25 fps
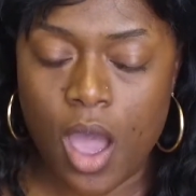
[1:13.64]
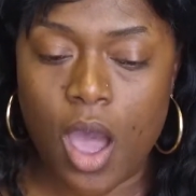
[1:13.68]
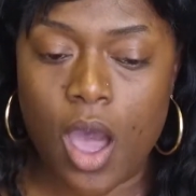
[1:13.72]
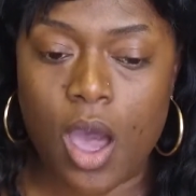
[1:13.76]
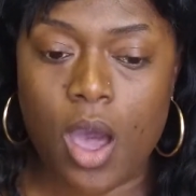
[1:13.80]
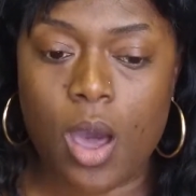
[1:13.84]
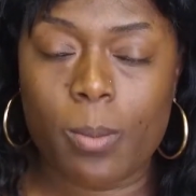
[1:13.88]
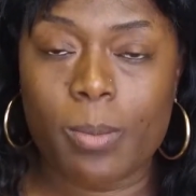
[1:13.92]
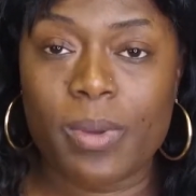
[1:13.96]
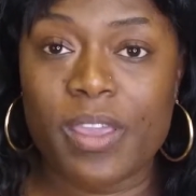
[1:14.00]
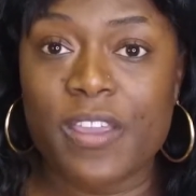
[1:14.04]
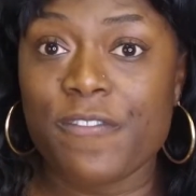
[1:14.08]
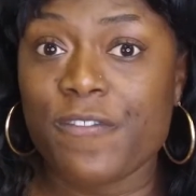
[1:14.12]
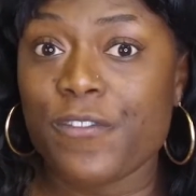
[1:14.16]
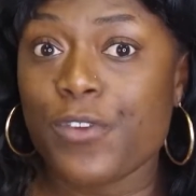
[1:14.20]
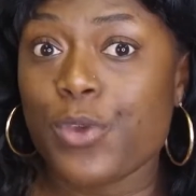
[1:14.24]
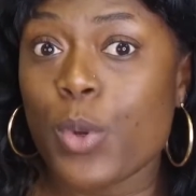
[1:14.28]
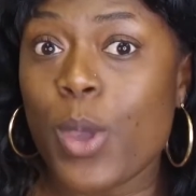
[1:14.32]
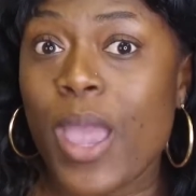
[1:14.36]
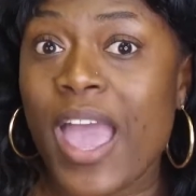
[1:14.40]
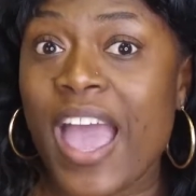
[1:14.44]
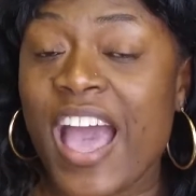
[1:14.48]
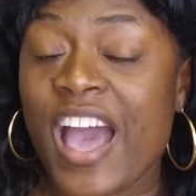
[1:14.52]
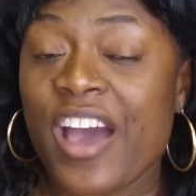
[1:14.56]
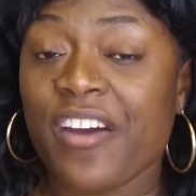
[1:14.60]
If you
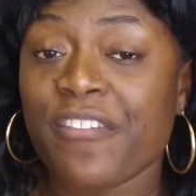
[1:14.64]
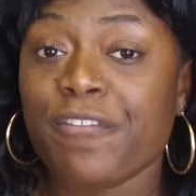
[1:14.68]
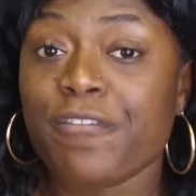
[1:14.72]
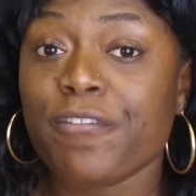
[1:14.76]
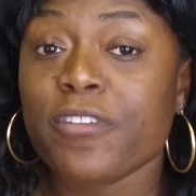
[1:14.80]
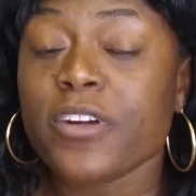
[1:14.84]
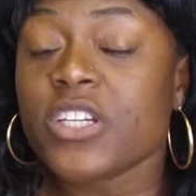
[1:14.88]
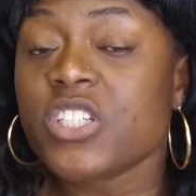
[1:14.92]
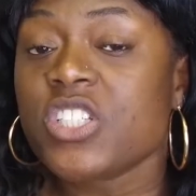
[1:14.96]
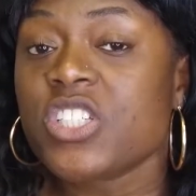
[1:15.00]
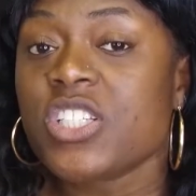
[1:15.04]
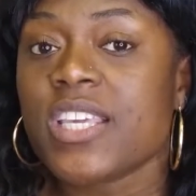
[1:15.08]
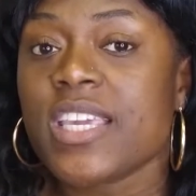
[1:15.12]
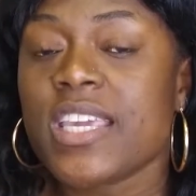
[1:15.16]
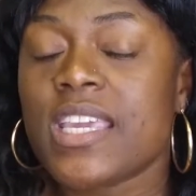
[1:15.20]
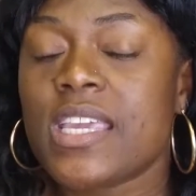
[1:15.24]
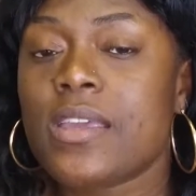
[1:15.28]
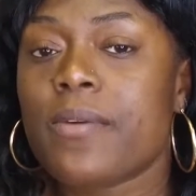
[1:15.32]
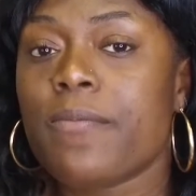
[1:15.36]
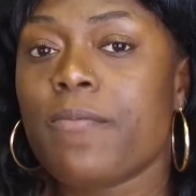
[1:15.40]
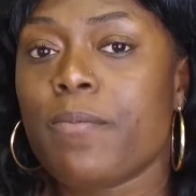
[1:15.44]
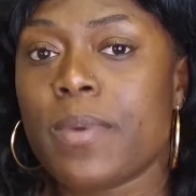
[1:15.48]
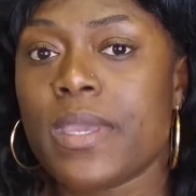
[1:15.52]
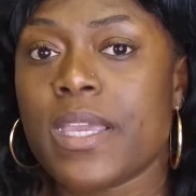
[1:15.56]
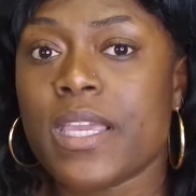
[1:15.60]
have fresh
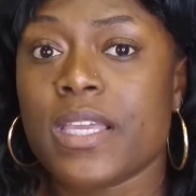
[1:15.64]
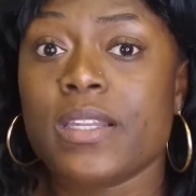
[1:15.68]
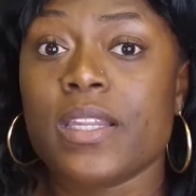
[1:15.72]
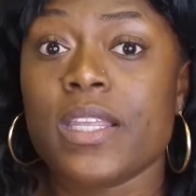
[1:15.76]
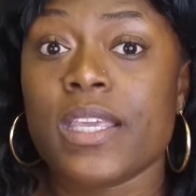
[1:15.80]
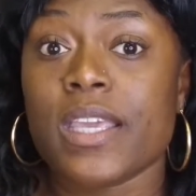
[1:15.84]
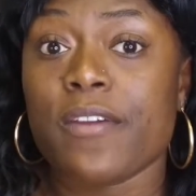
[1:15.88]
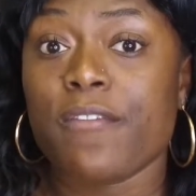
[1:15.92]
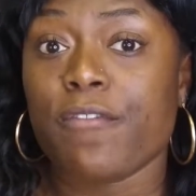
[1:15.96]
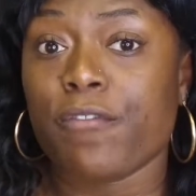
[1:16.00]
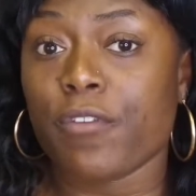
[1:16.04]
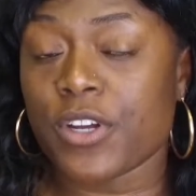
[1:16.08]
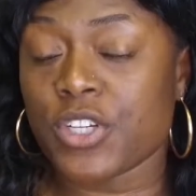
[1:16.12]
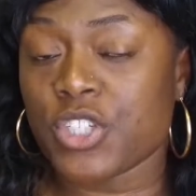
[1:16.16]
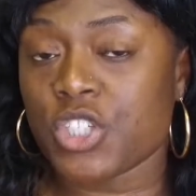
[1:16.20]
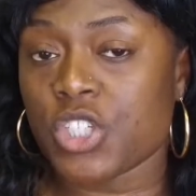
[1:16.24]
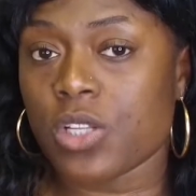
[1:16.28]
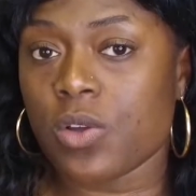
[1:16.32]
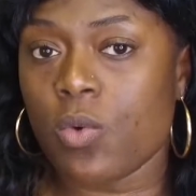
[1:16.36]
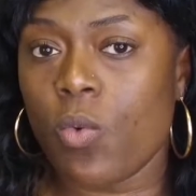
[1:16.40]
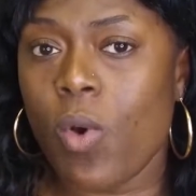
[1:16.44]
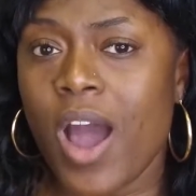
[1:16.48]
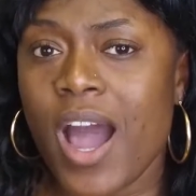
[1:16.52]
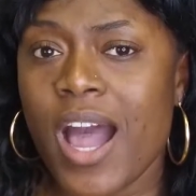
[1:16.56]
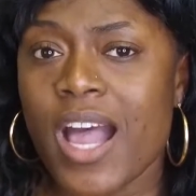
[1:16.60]
skin, meaning
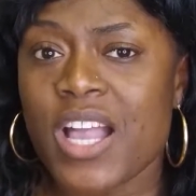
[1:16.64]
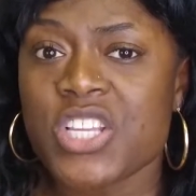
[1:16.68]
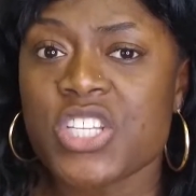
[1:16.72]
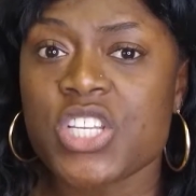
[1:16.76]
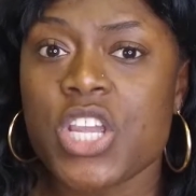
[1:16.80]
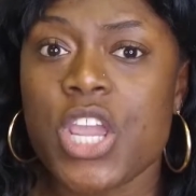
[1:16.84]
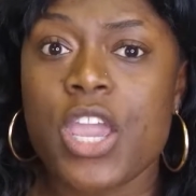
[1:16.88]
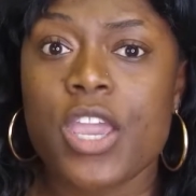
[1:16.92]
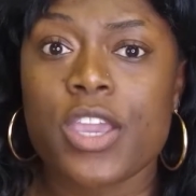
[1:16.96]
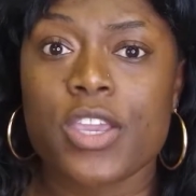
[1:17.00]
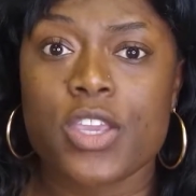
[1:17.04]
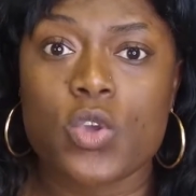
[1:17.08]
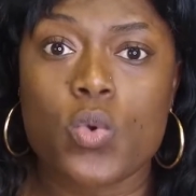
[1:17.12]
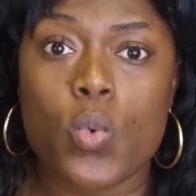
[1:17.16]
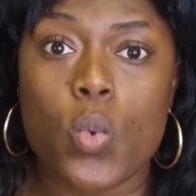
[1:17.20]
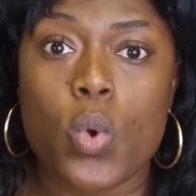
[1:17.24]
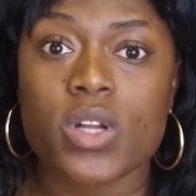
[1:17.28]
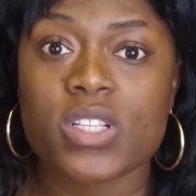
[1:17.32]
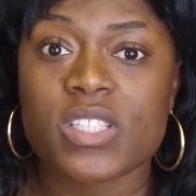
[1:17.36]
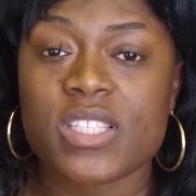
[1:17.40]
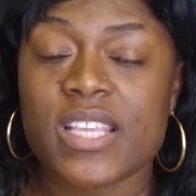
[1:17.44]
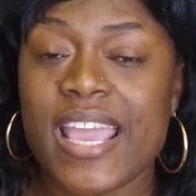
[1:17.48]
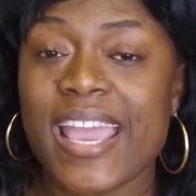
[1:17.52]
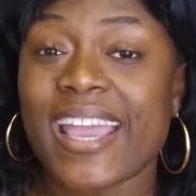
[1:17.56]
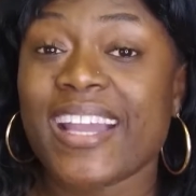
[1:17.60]
freshly washed, you
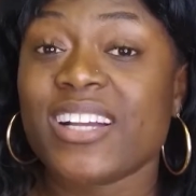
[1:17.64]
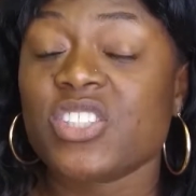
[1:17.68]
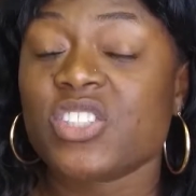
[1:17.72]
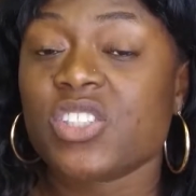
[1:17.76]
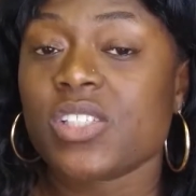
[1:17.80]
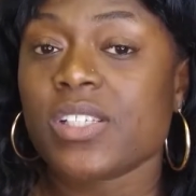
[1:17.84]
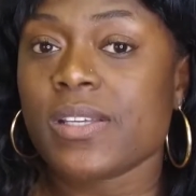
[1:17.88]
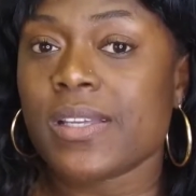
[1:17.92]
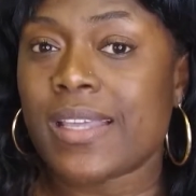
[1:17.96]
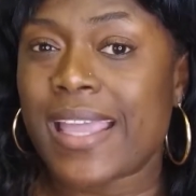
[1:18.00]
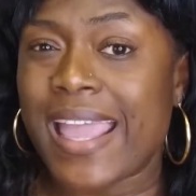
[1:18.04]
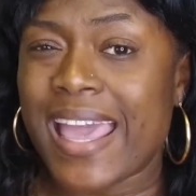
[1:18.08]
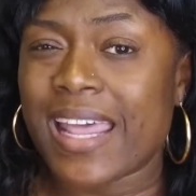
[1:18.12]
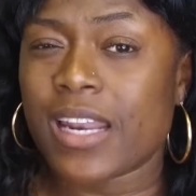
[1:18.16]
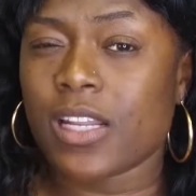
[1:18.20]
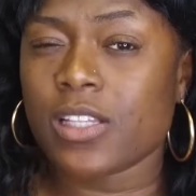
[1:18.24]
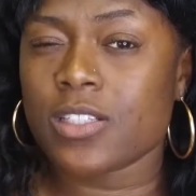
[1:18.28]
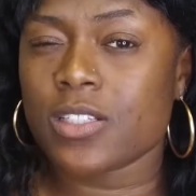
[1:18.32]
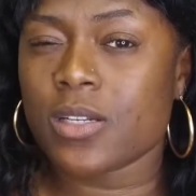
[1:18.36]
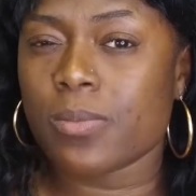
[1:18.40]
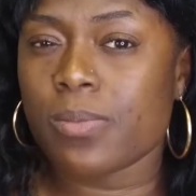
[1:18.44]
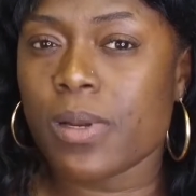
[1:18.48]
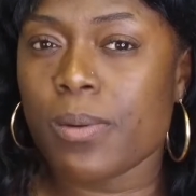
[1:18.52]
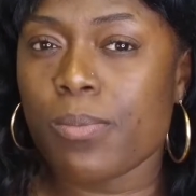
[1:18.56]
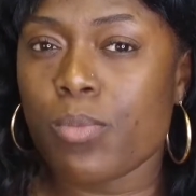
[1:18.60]
want to actually add a
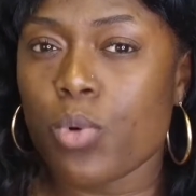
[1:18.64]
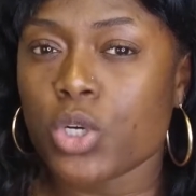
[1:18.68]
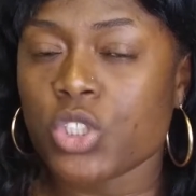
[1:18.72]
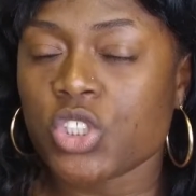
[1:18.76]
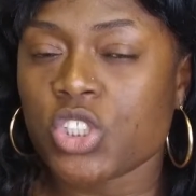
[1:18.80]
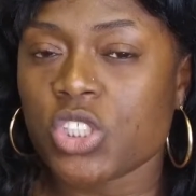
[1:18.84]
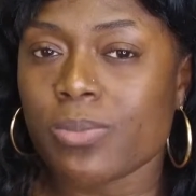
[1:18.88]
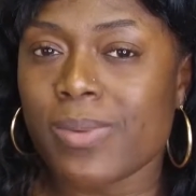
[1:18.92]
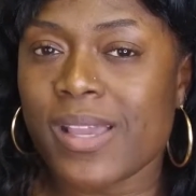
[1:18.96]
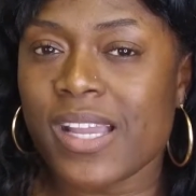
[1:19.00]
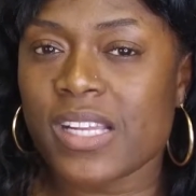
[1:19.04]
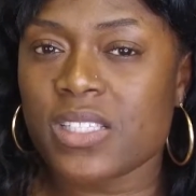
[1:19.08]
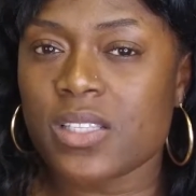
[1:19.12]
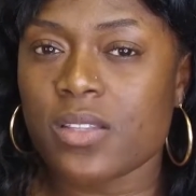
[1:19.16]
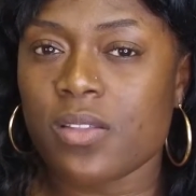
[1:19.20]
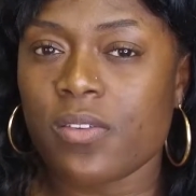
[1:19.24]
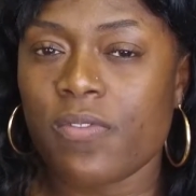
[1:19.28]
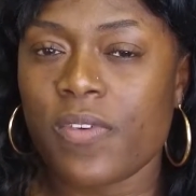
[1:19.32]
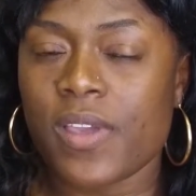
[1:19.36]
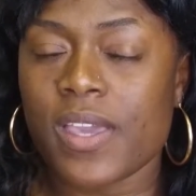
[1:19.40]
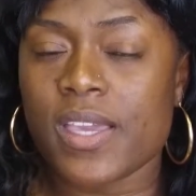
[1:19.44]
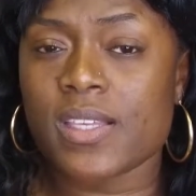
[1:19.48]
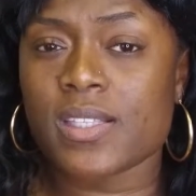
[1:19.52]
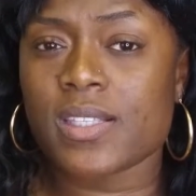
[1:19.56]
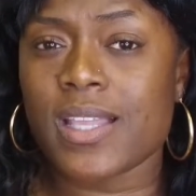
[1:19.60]
little bit of moisture back to the
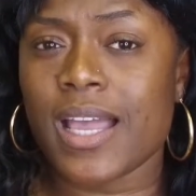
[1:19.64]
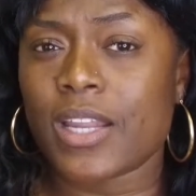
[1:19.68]
face.